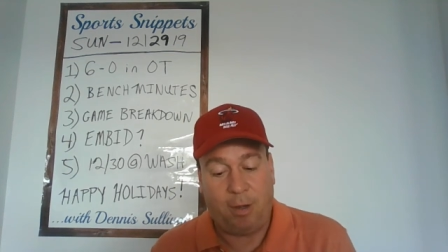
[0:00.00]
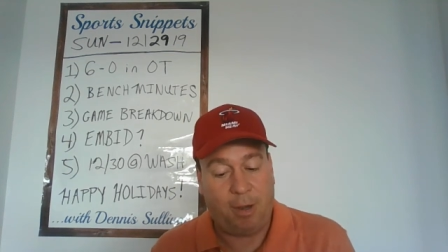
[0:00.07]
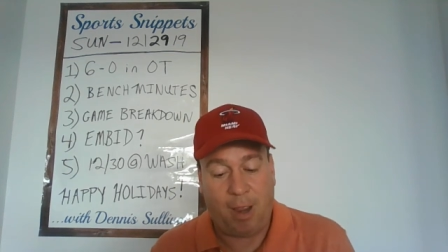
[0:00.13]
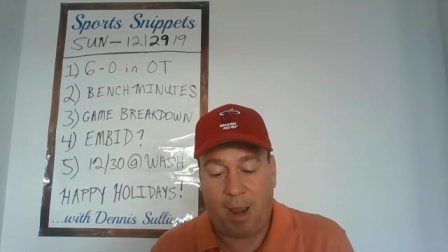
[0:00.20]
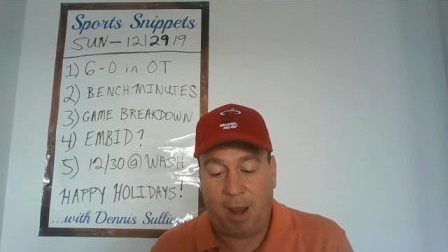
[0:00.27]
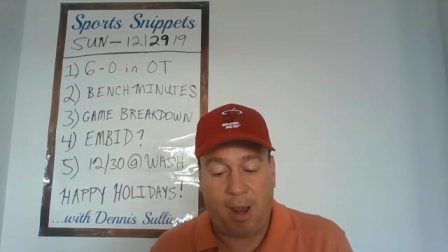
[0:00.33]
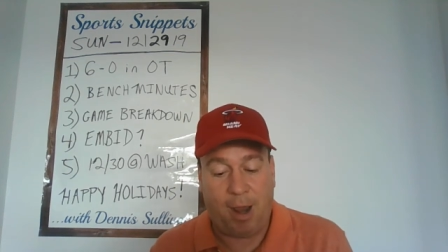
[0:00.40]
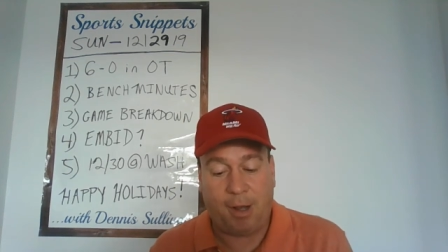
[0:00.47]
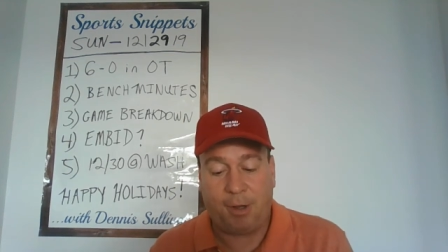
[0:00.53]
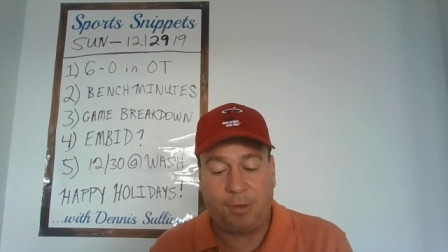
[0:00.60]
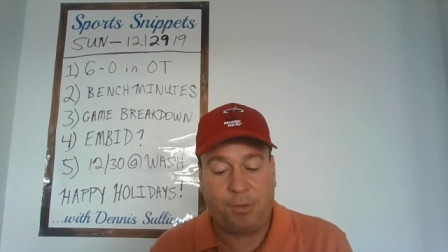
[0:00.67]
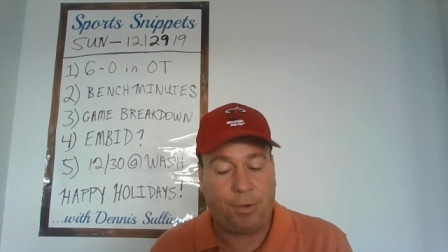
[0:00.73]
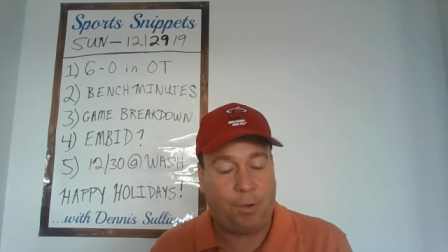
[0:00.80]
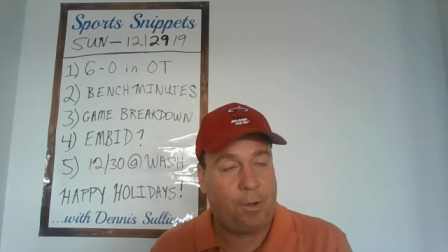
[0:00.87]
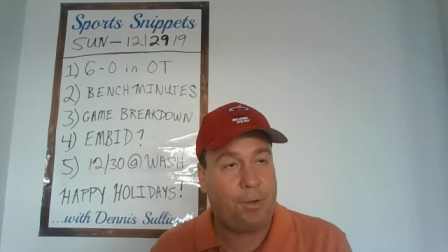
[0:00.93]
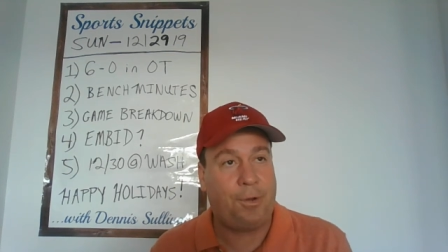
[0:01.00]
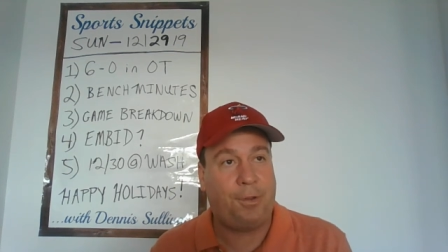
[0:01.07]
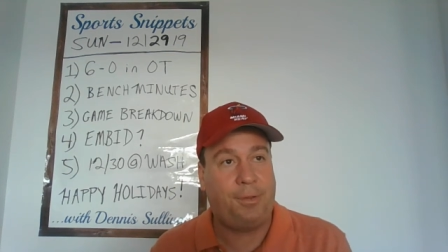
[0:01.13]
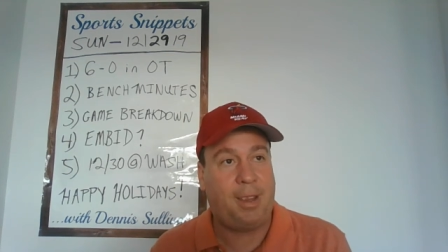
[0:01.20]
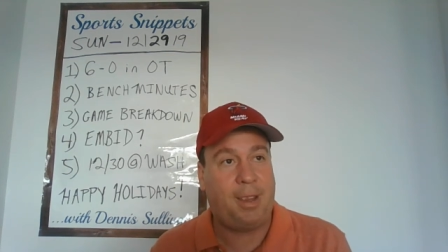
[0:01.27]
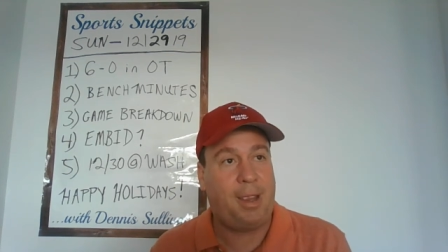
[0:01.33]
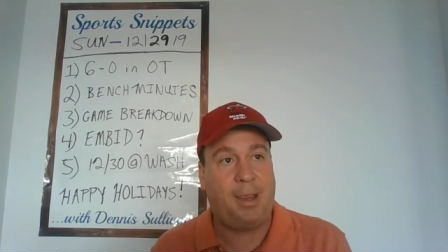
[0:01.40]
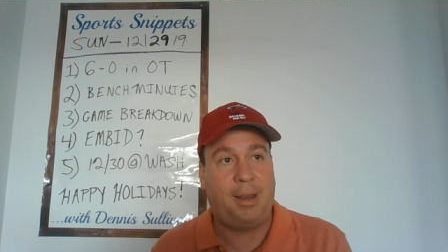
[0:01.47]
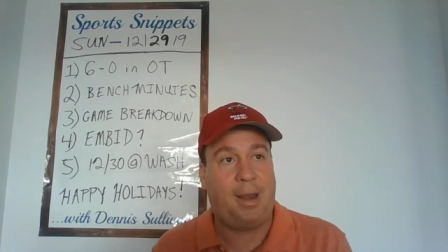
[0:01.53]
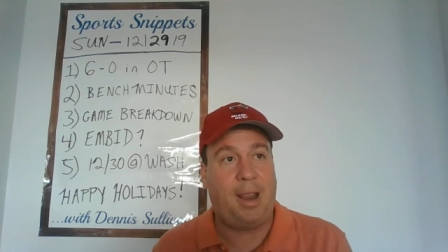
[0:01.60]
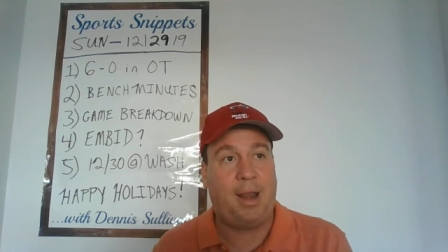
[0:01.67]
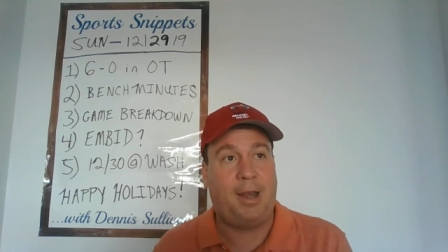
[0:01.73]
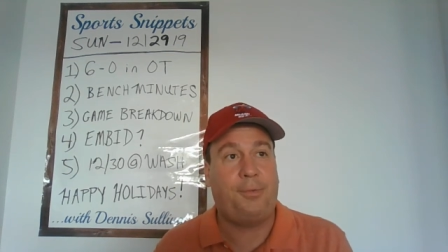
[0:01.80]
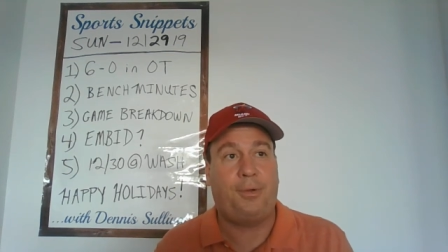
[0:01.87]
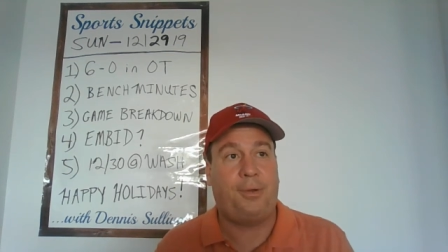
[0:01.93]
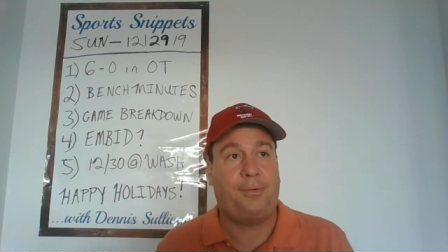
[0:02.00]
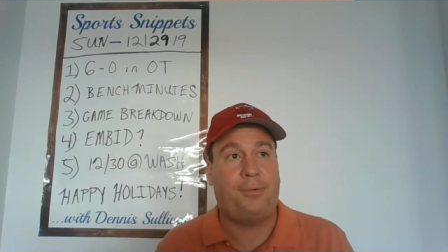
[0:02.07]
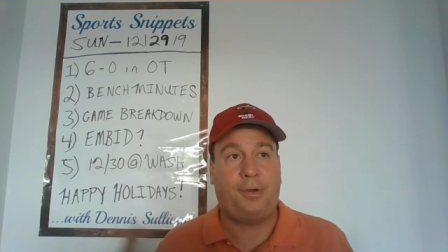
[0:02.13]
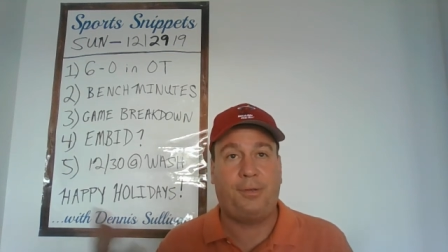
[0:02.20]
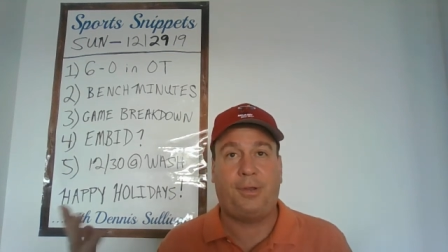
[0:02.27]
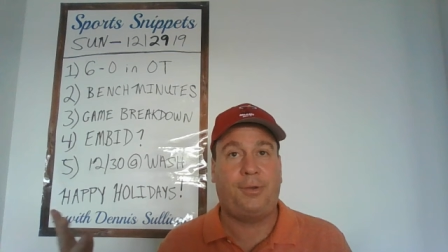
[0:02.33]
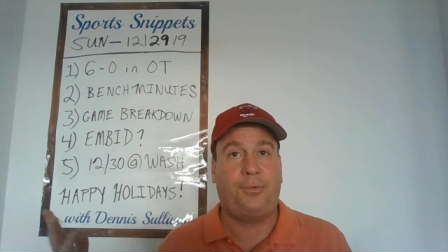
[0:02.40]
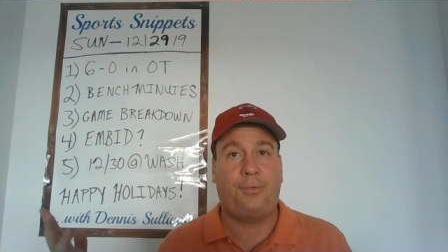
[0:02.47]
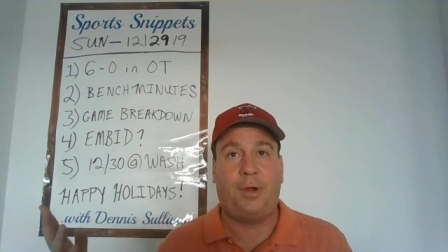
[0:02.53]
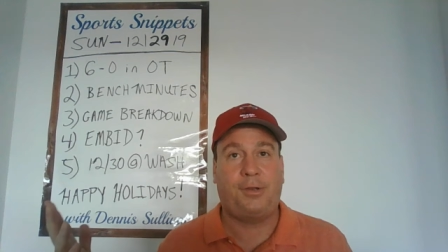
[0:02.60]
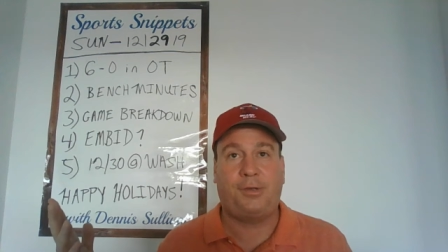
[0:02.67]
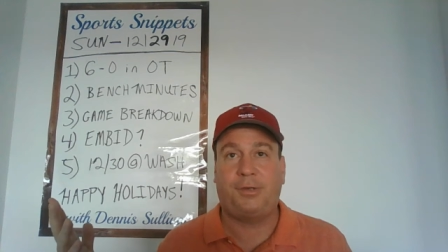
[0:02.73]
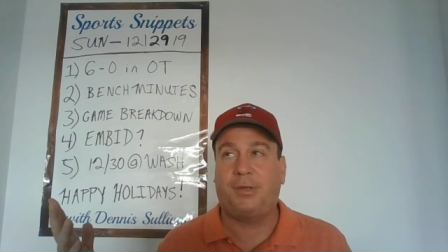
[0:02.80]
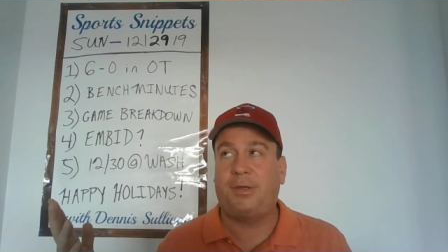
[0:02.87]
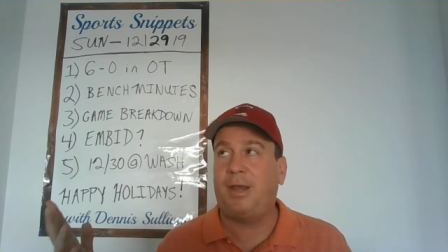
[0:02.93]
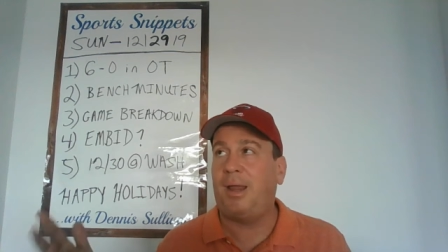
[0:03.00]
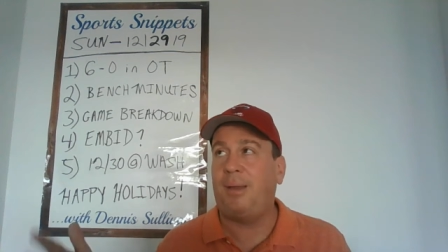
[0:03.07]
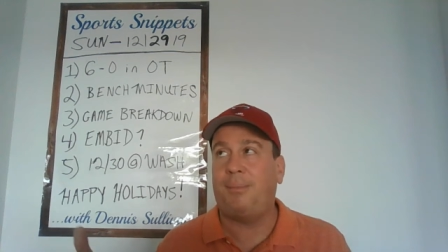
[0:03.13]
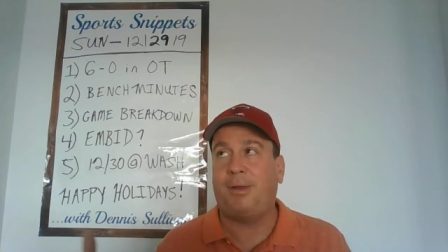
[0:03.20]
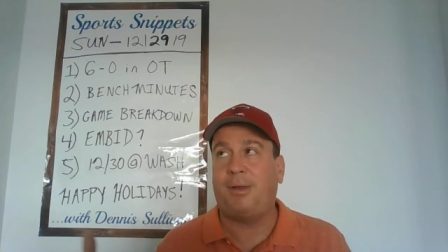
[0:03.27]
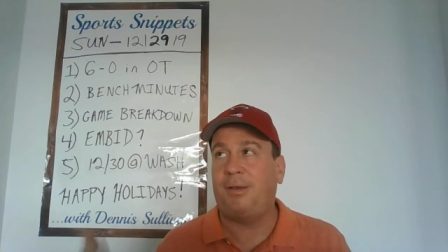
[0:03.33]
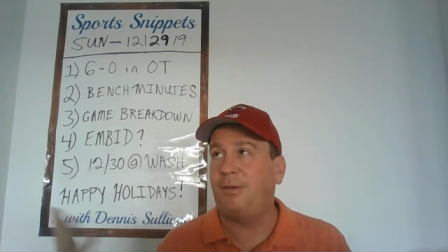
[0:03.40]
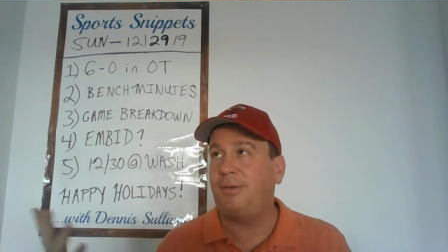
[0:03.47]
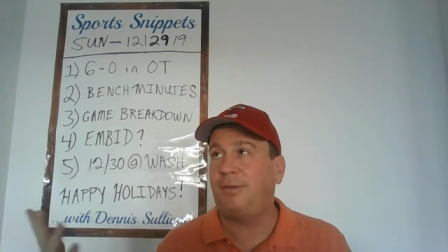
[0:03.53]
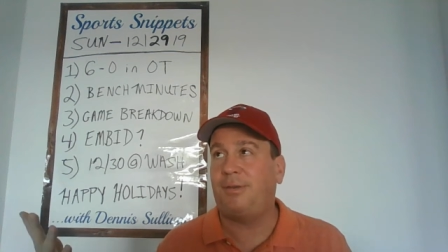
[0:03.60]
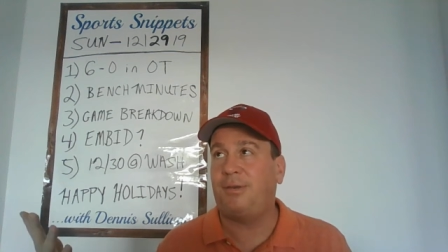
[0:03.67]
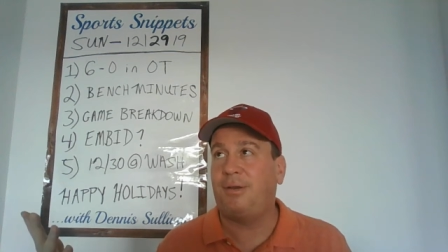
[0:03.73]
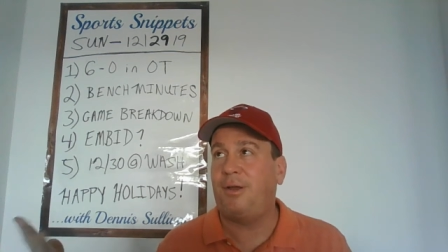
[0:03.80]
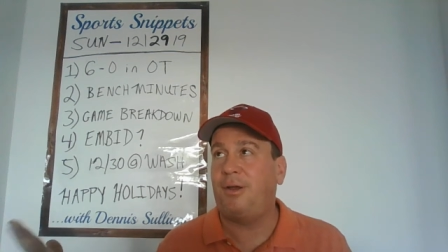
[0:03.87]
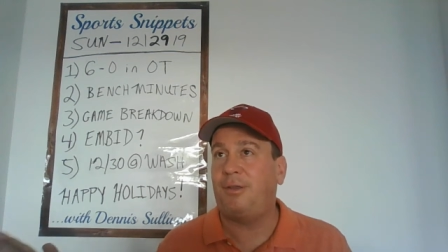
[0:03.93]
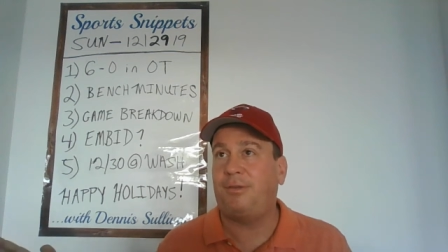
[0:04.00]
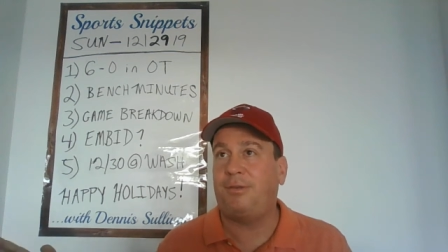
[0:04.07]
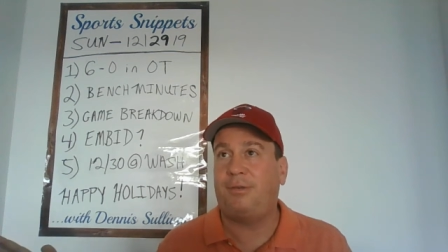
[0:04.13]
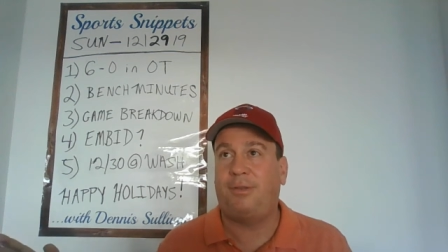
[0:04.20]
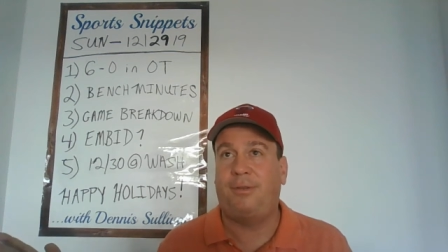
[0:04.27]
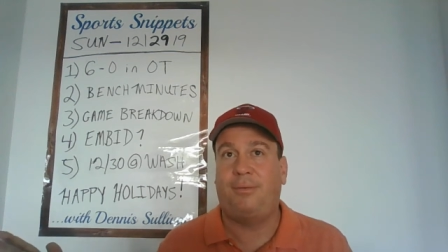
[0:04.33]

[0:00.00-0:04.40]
I could talk all day, and anyone really who watches this game can discuss